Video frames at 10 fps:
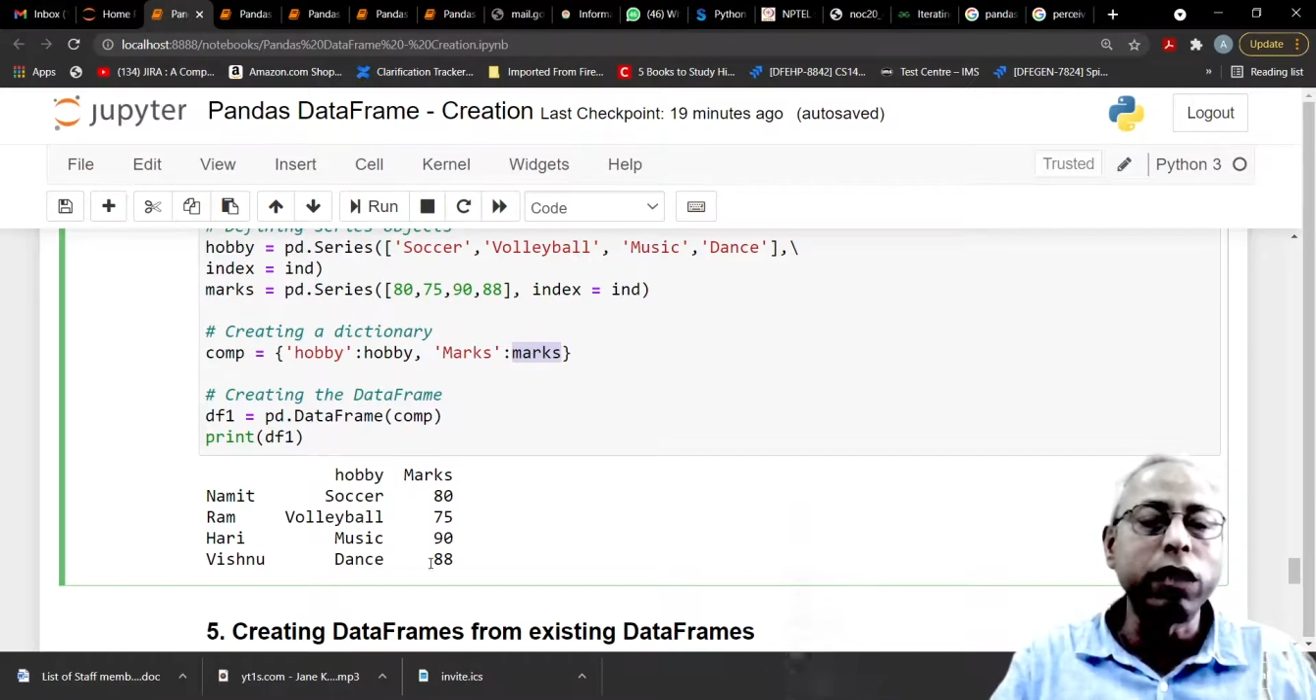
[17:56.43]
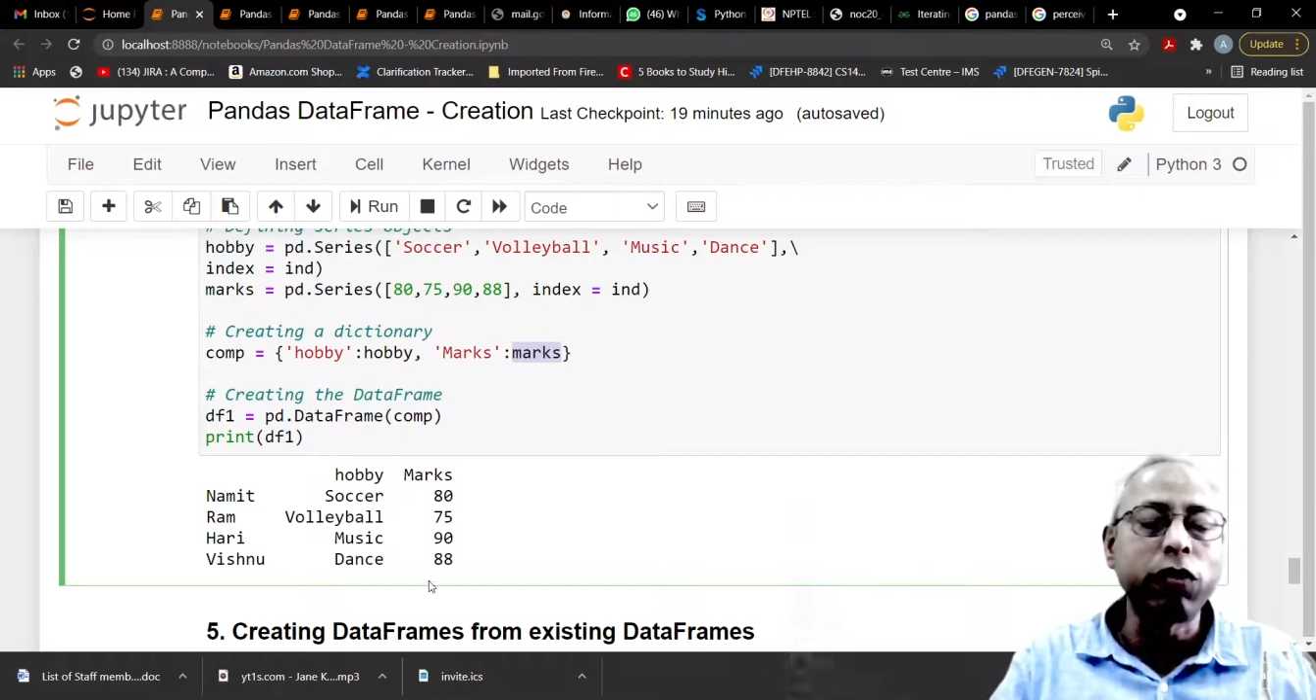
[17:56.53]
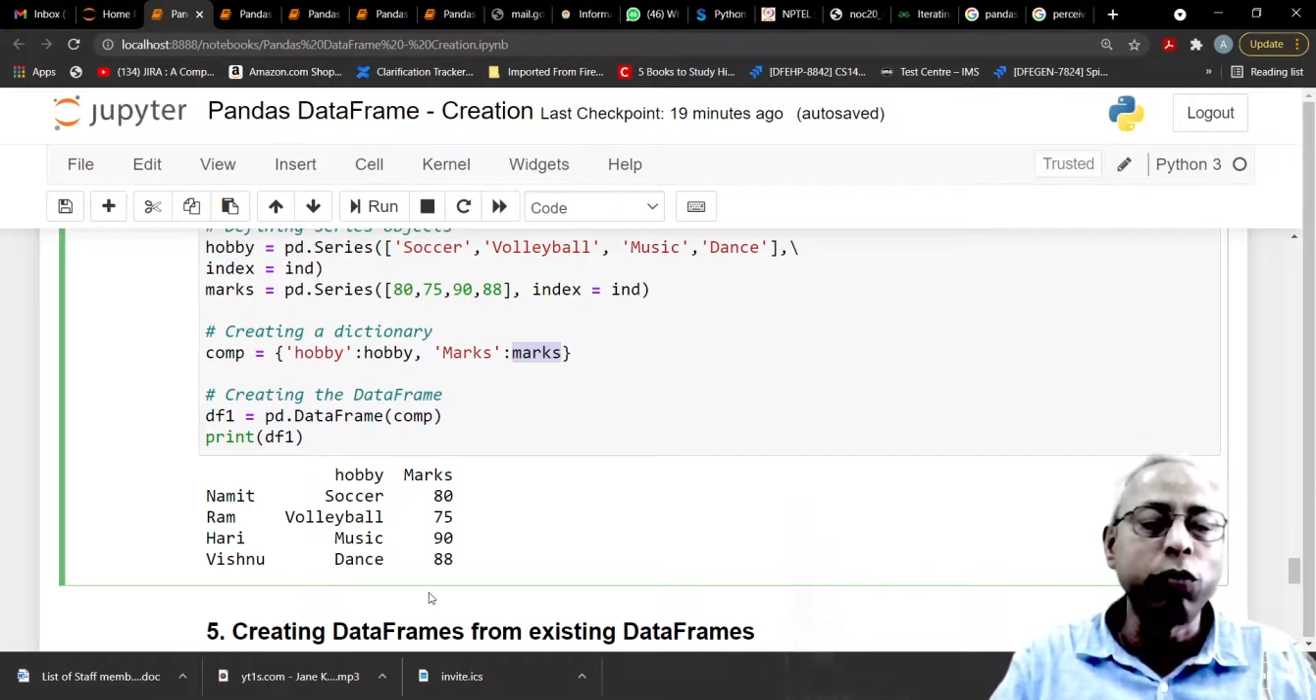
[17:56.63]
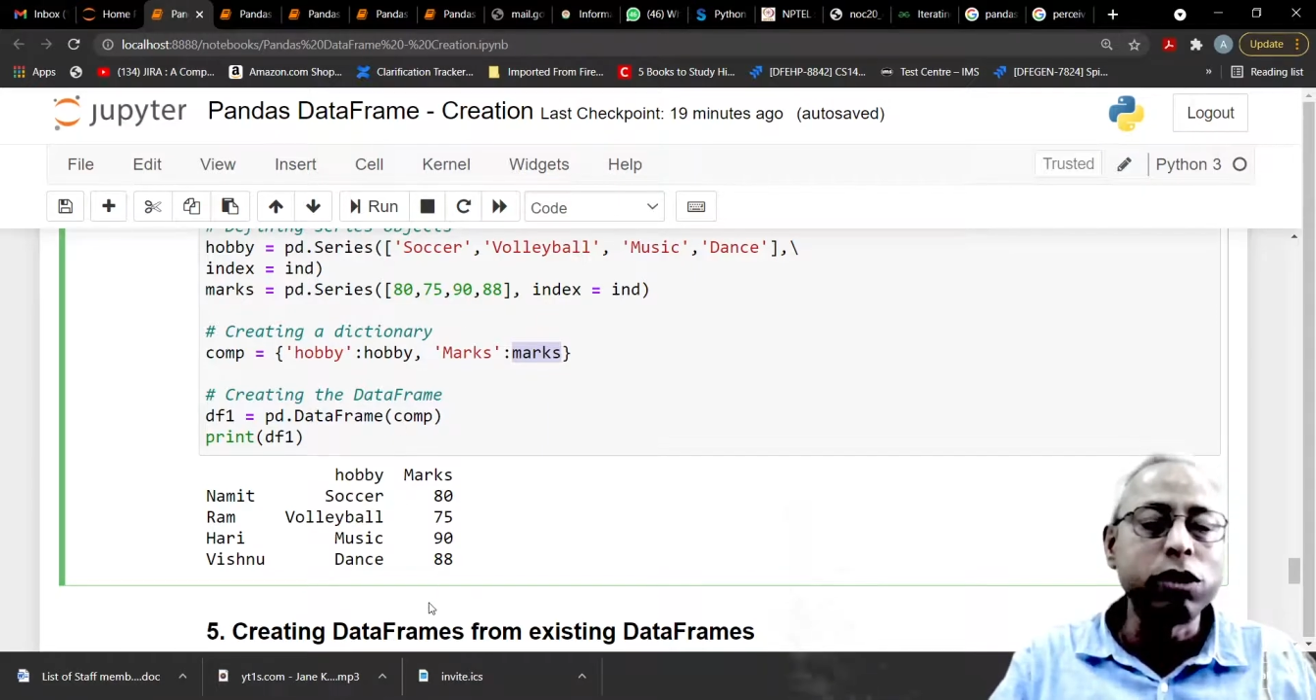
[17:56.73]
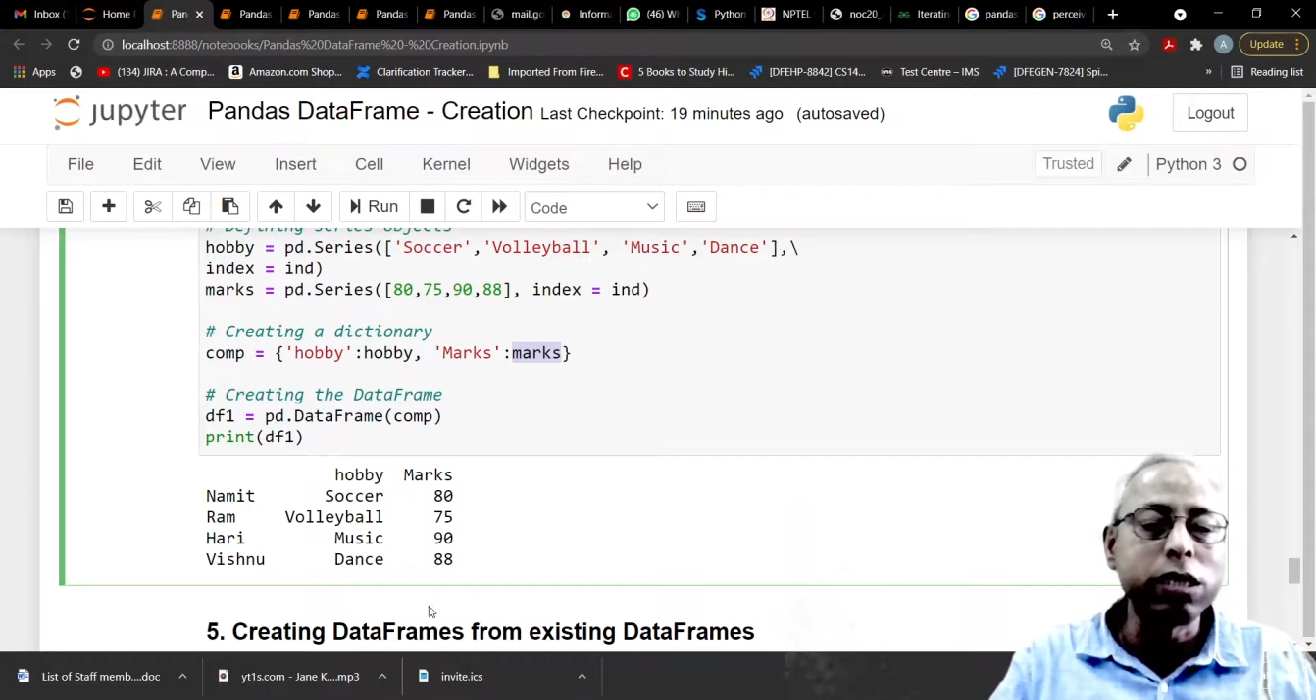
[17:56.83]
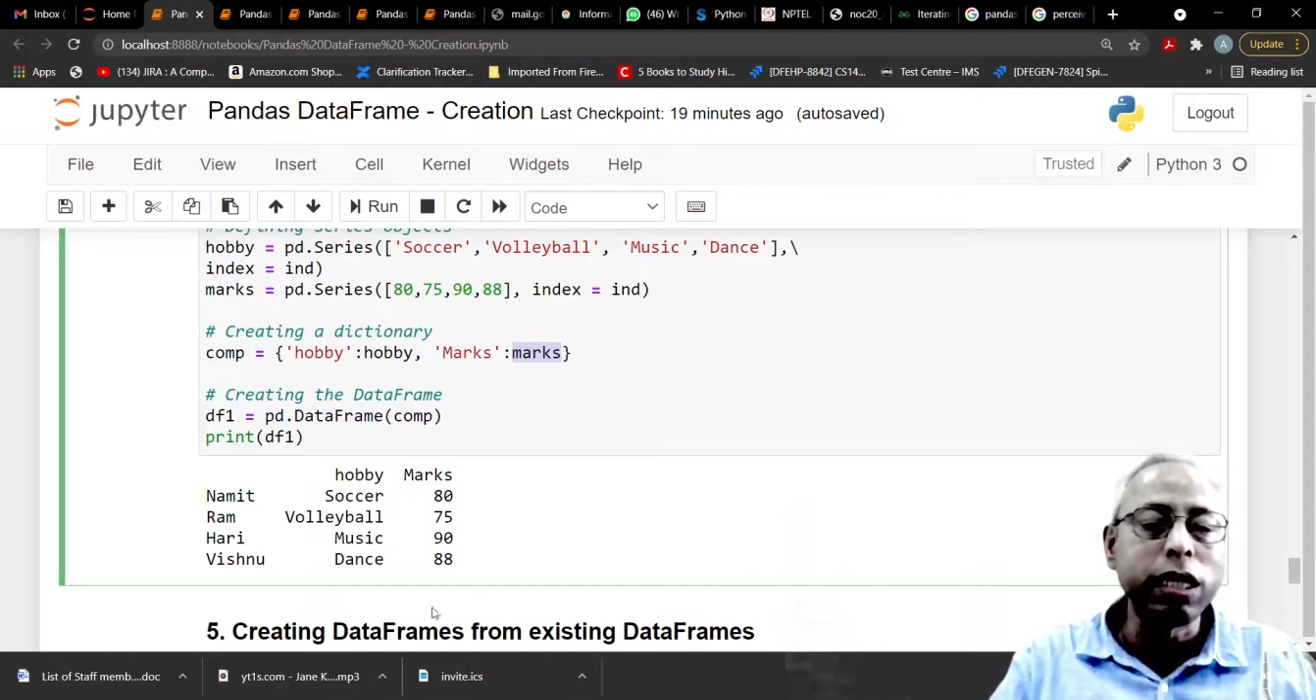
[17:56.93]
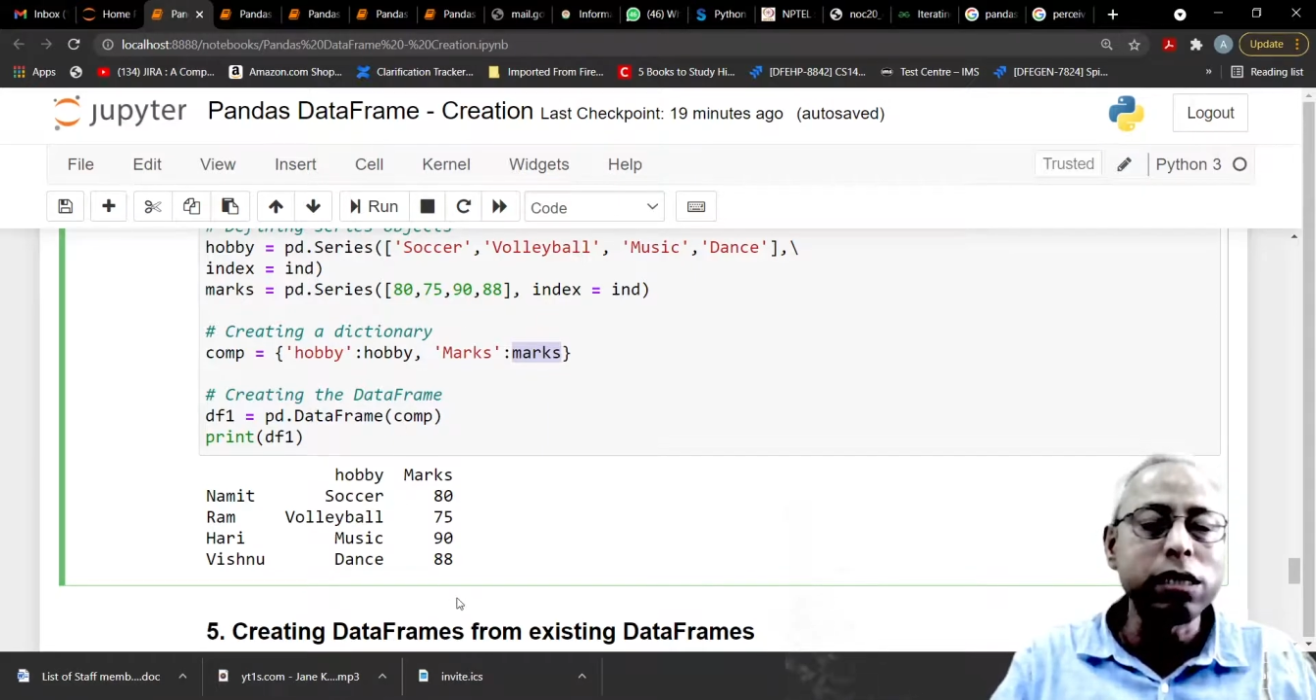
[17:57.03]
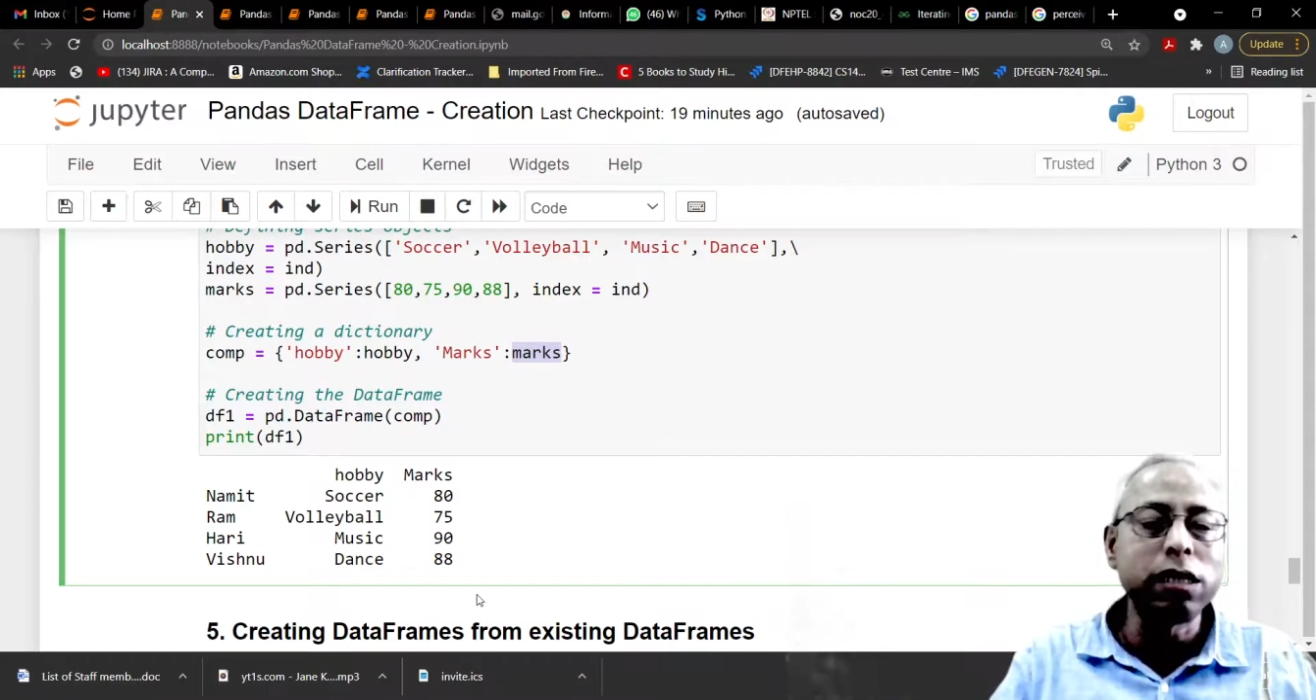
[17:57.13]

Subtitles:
from one series,